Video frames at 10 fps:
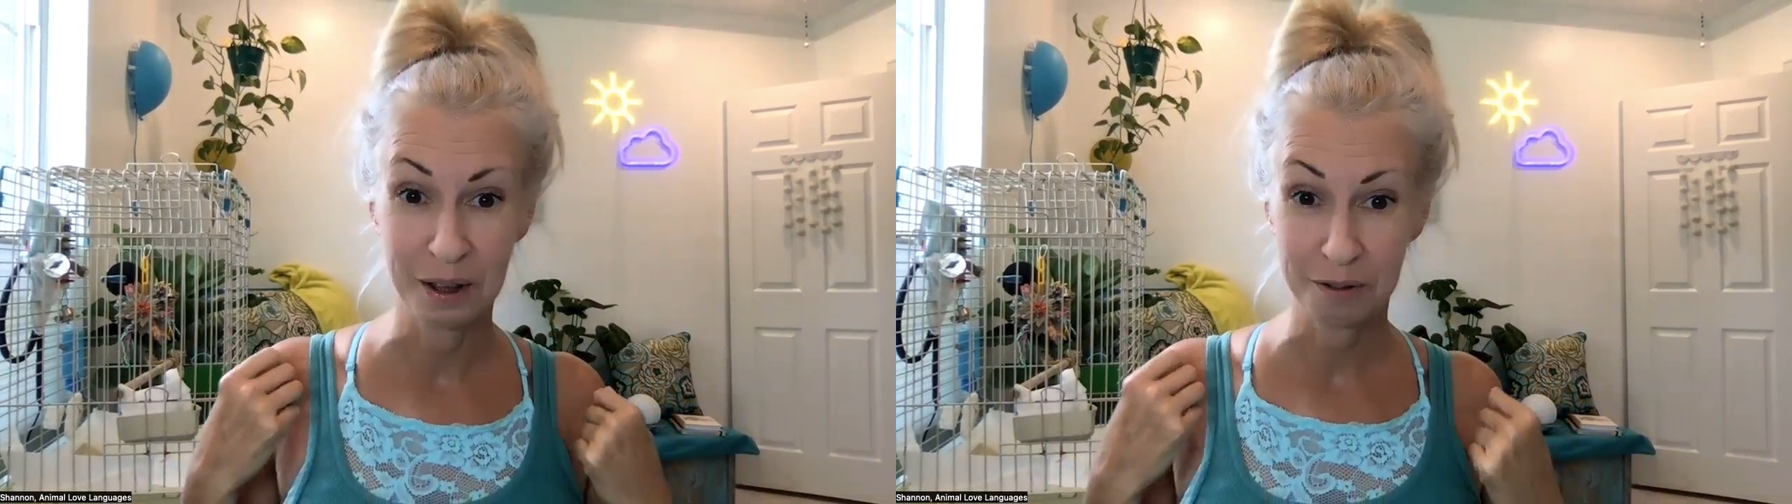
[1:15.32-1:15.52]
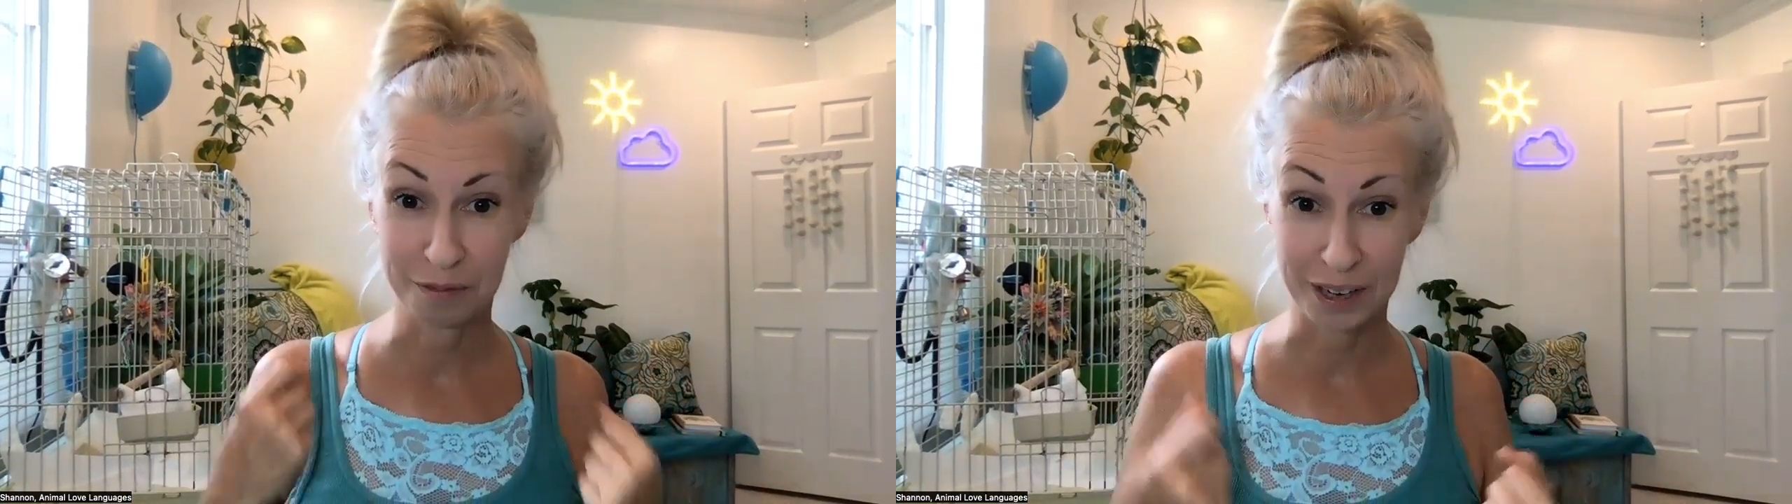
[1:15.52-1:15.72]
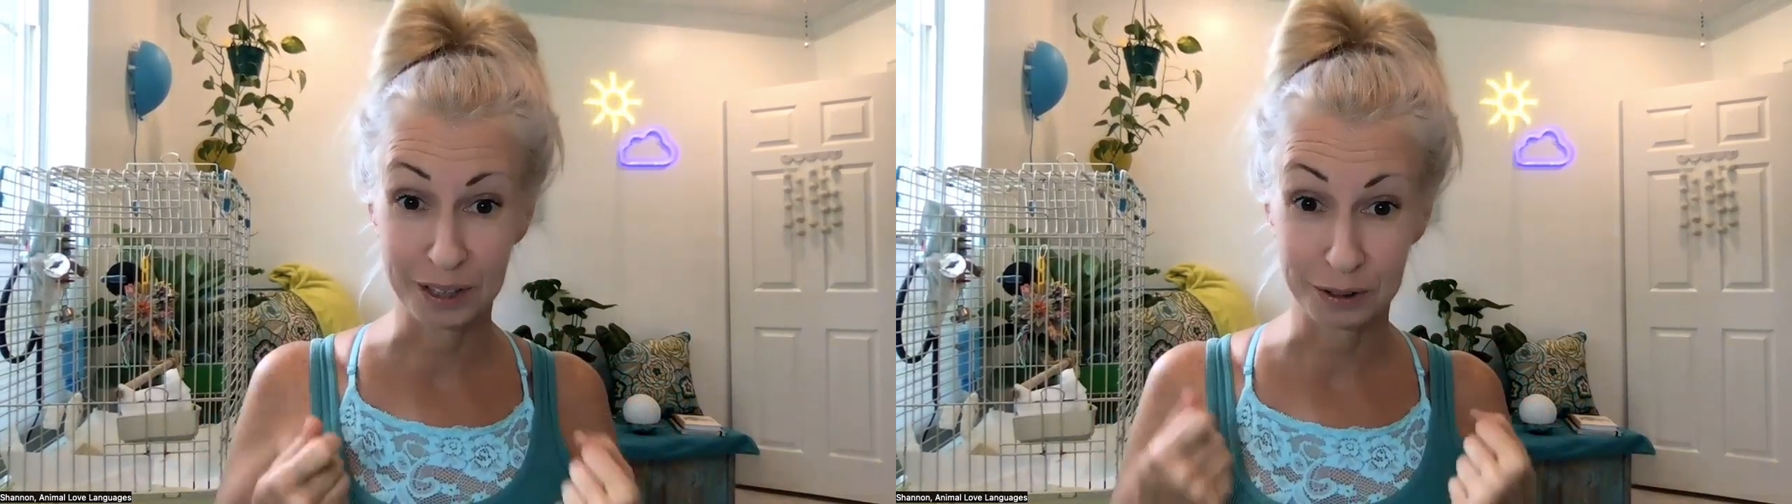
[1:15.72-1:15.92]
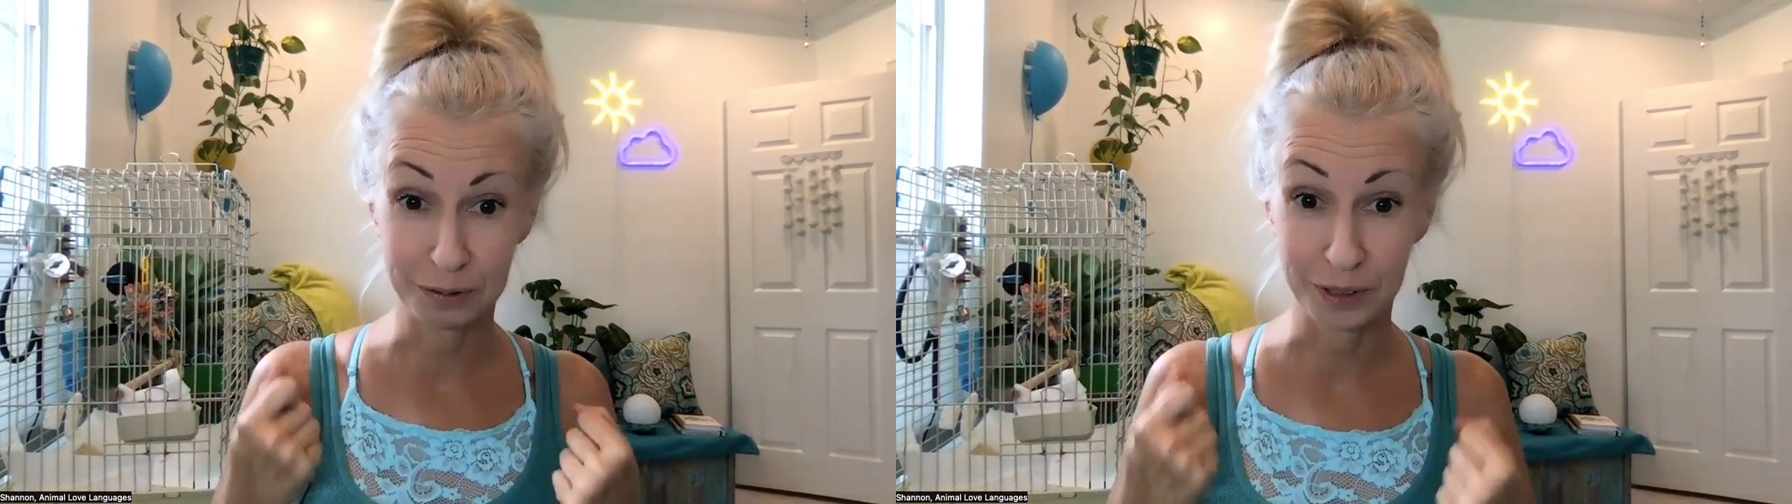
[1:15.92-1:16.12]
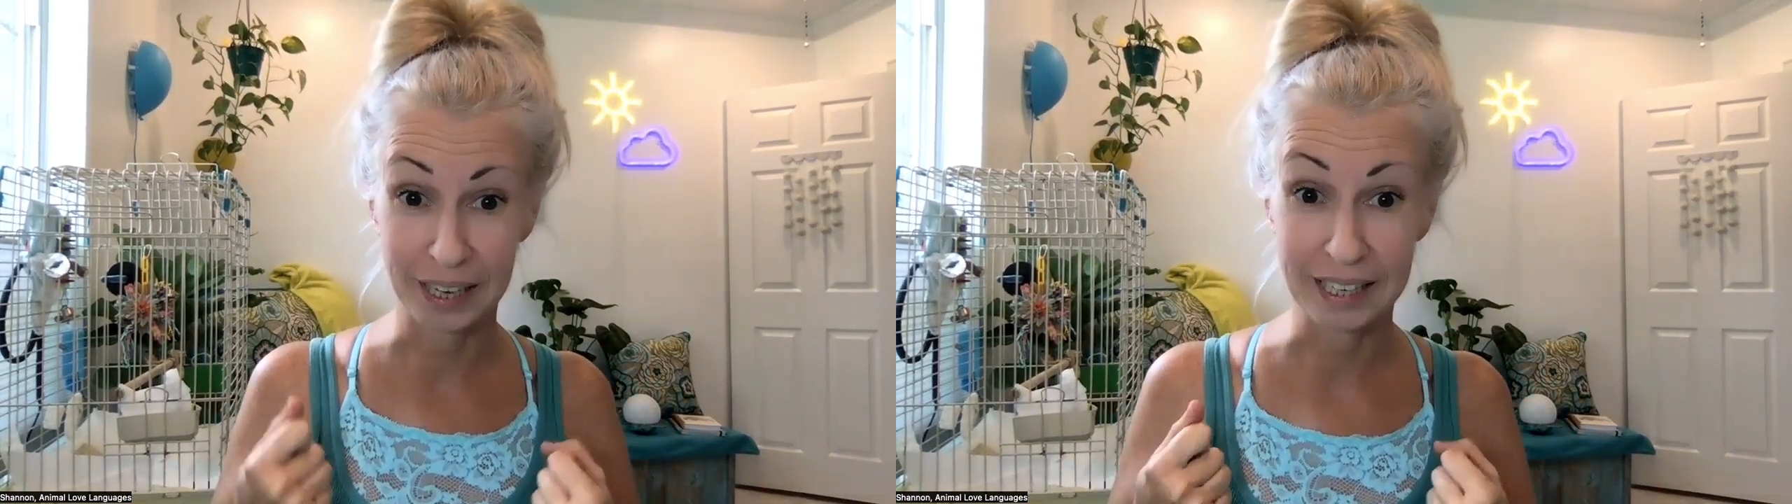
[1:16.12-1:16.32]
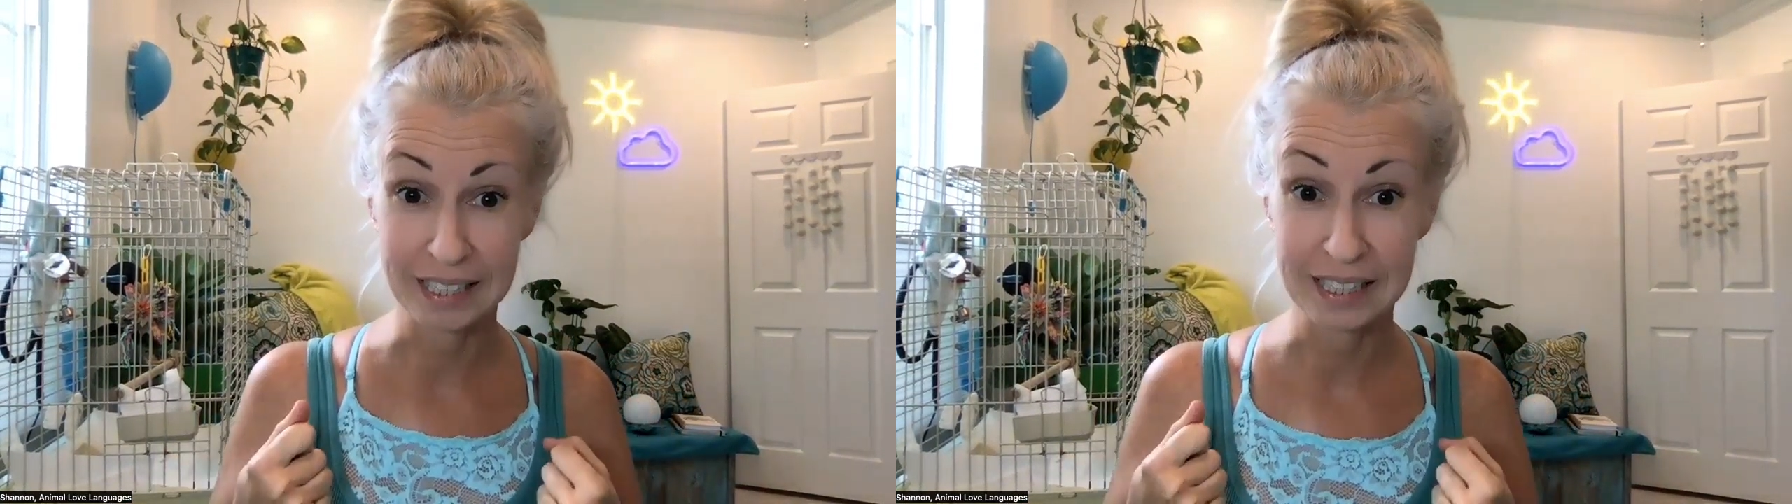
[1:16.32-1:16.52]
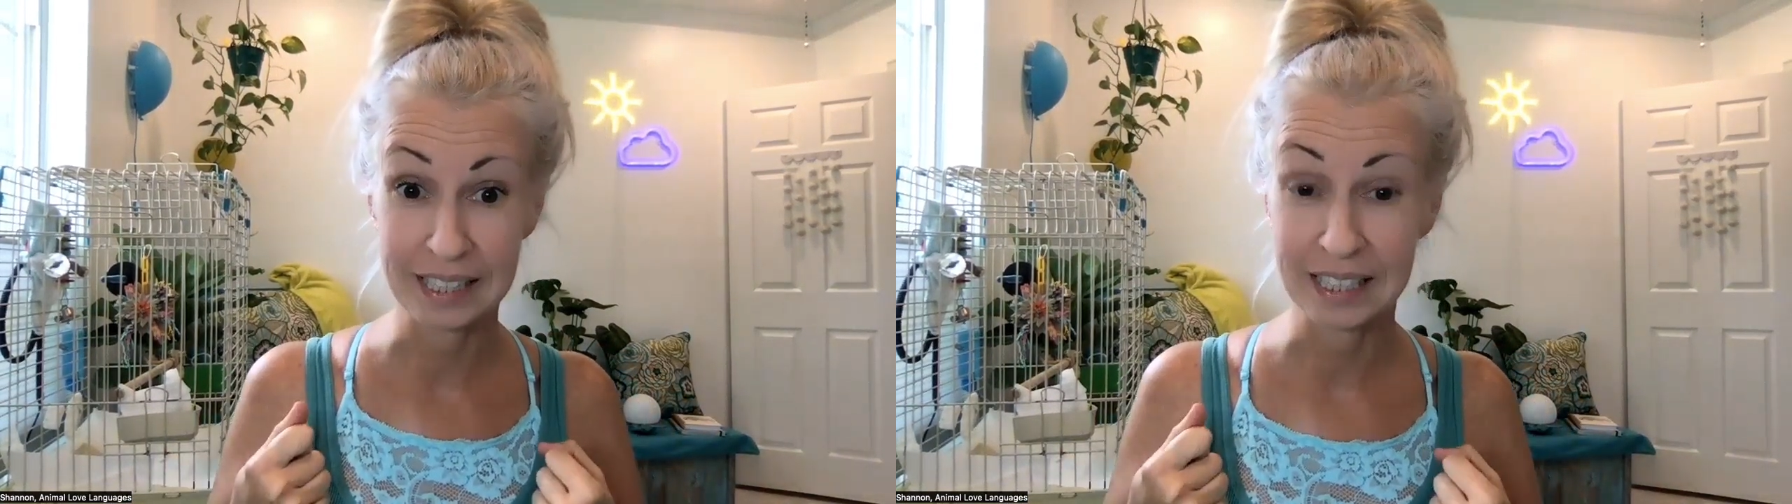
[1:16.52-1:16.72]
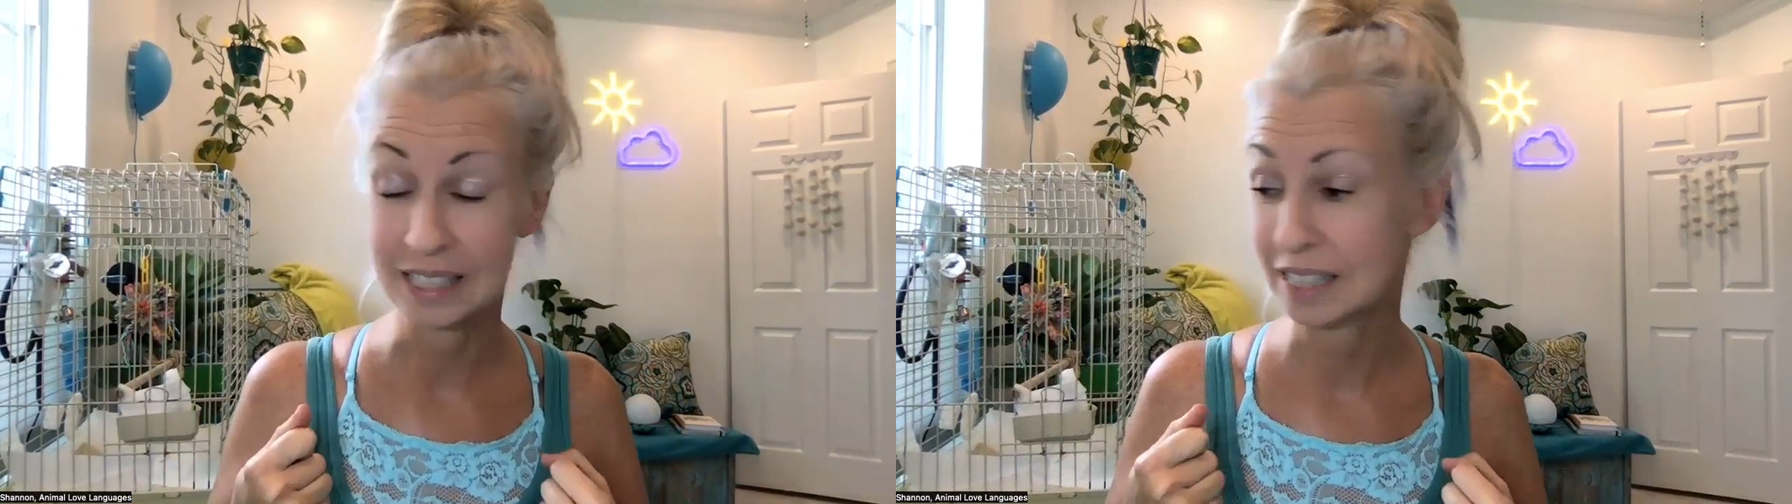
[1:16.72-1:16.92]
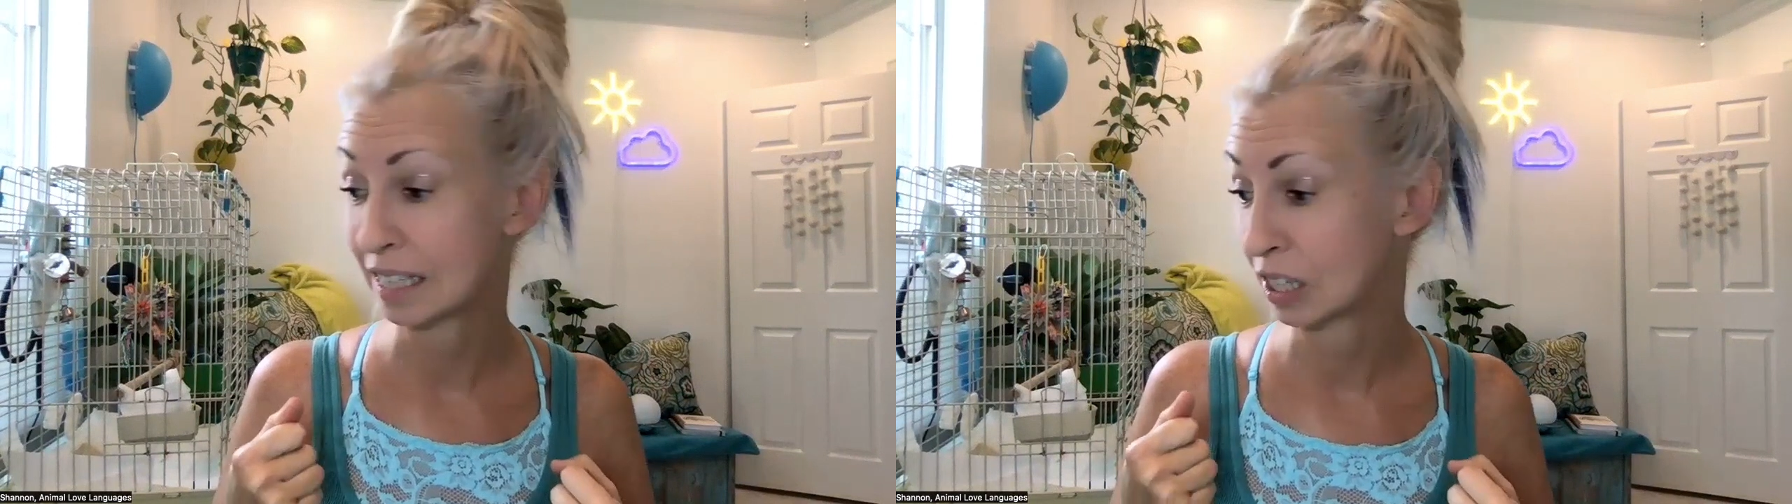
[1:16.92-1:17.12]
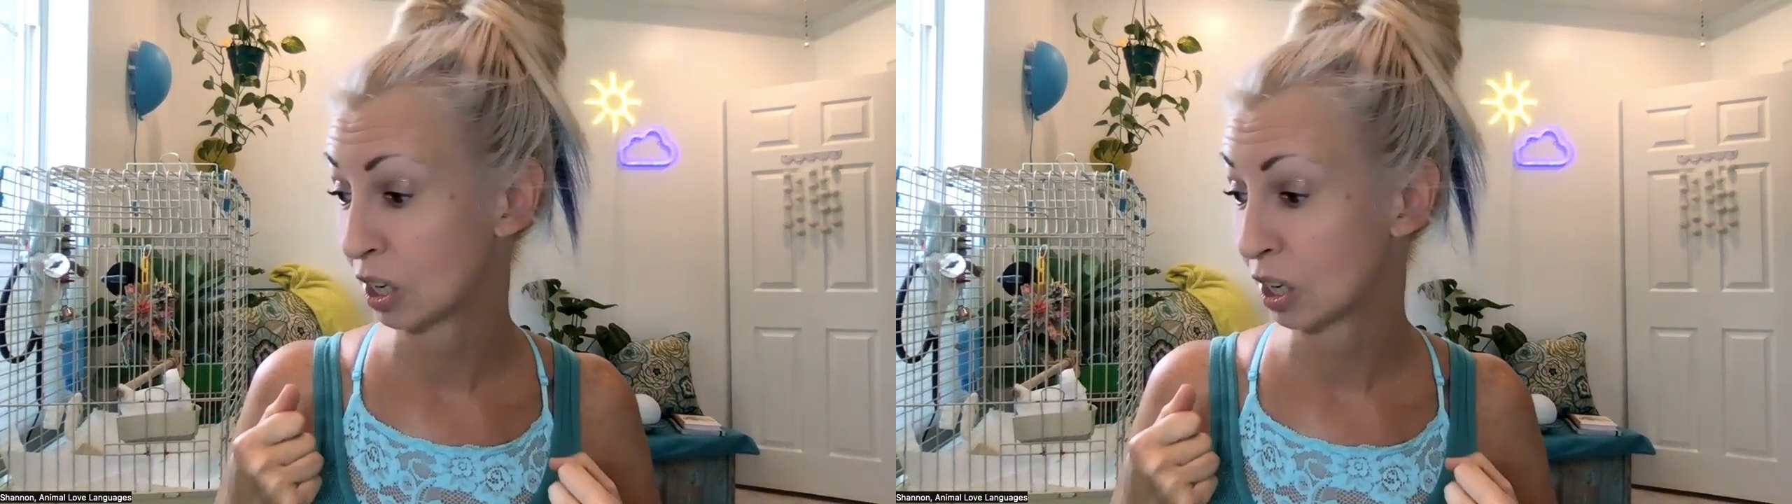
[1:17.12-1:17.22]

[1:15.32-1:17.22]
fight or flight. It's in